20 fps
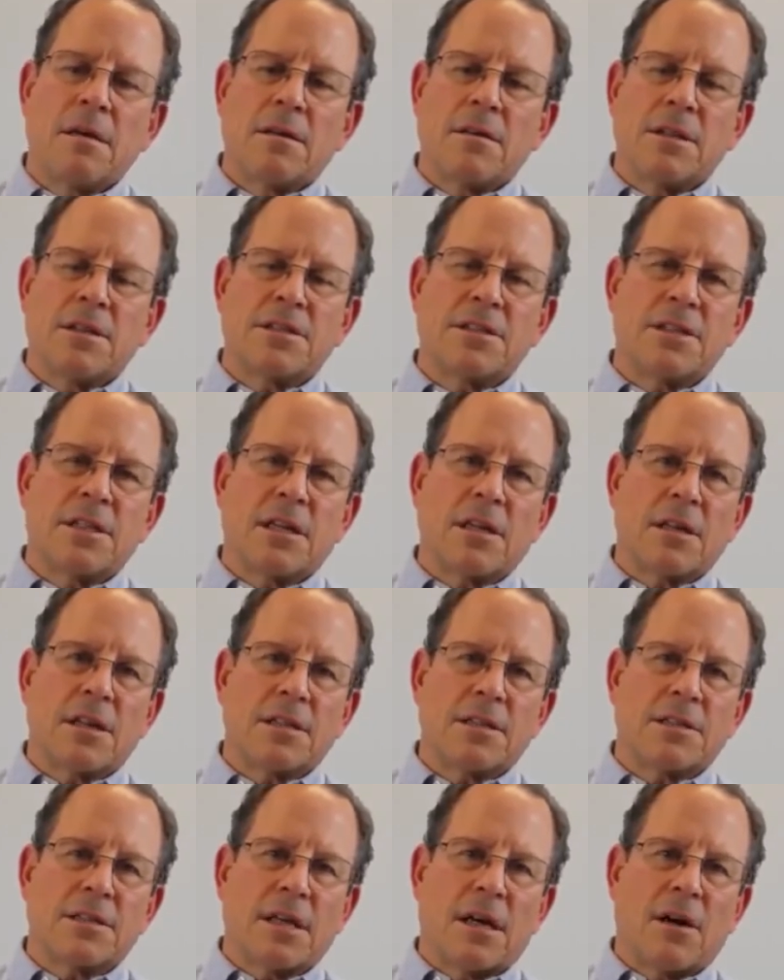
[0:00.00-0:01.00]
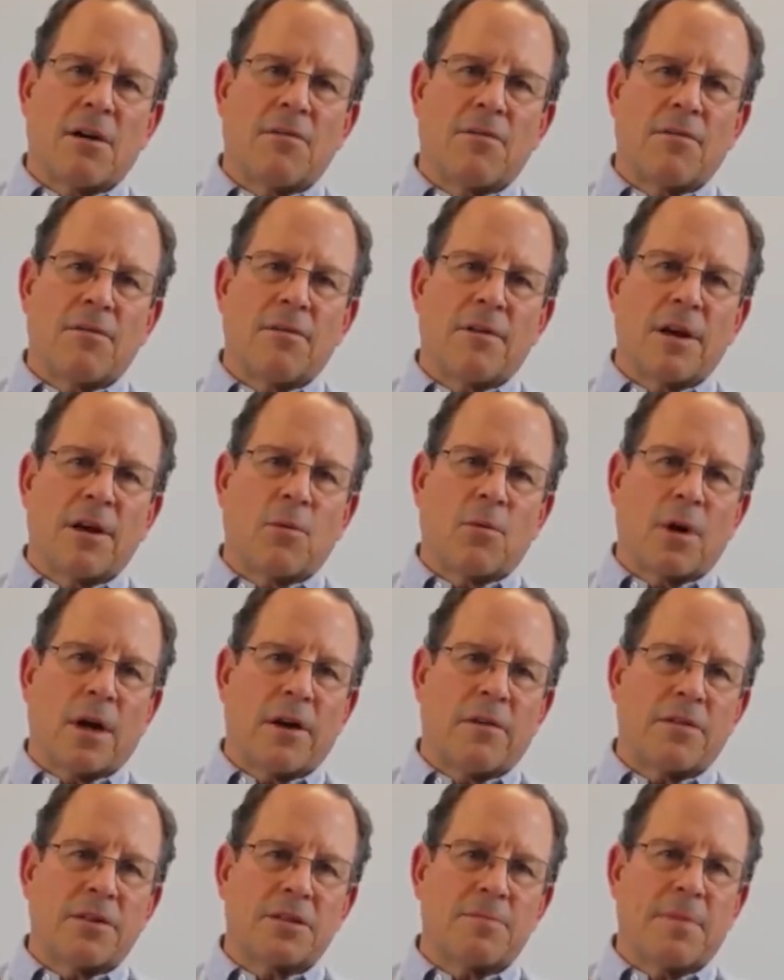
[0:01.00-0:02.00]
the seal itself and
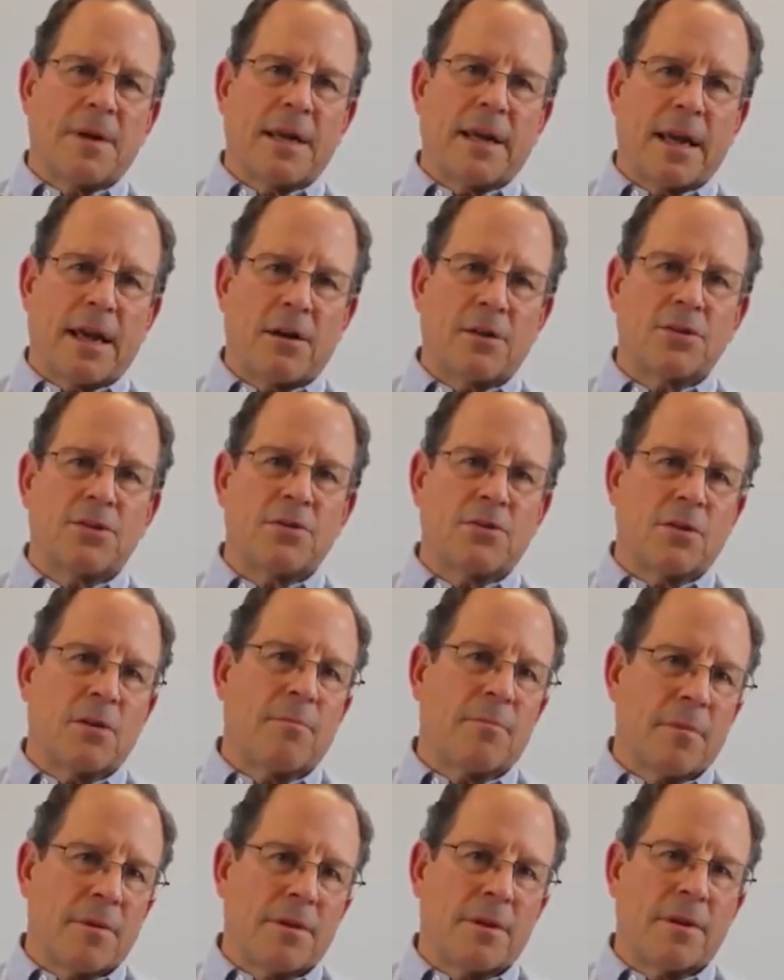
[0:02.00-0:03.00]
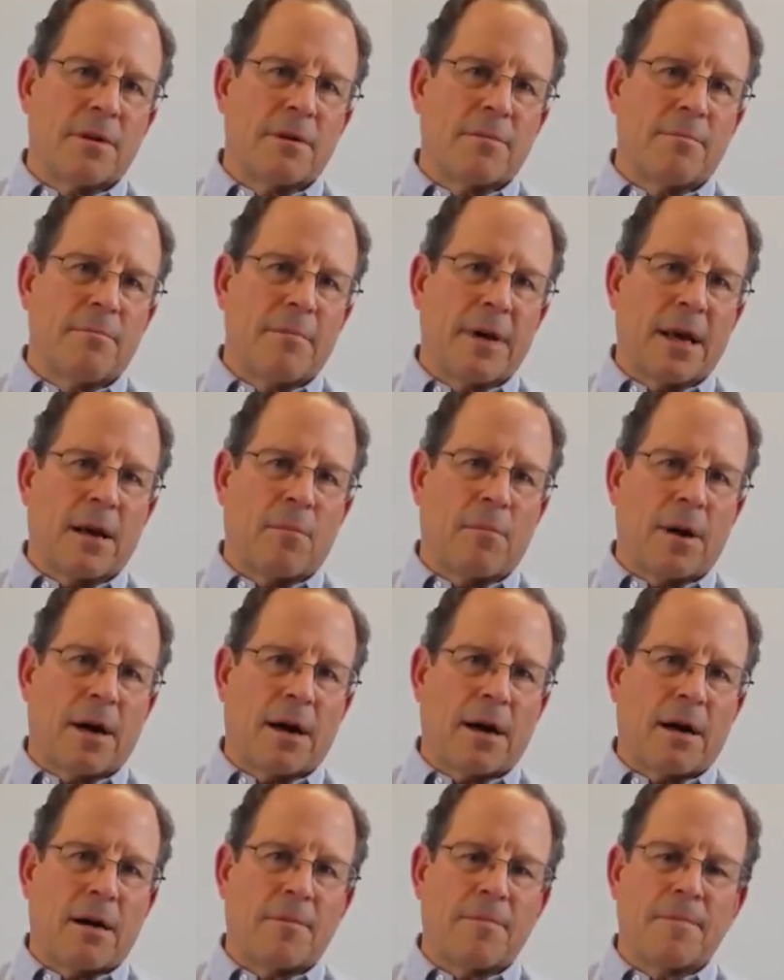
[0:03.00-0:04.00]
whatever it's being held to, the metal
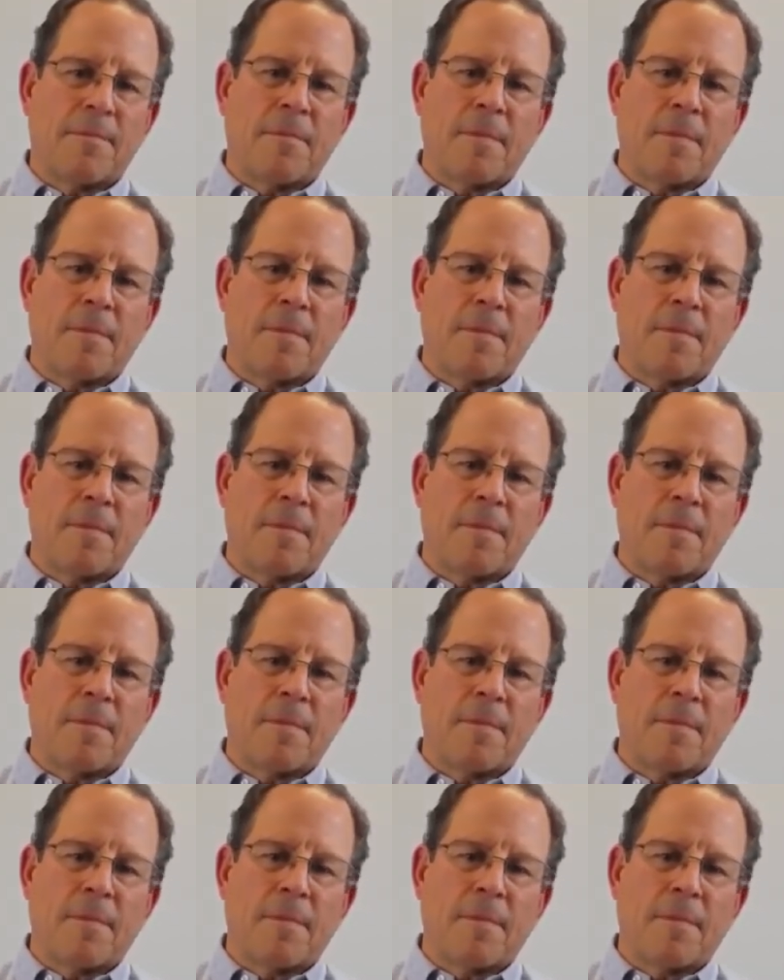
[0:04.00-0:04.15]
bar.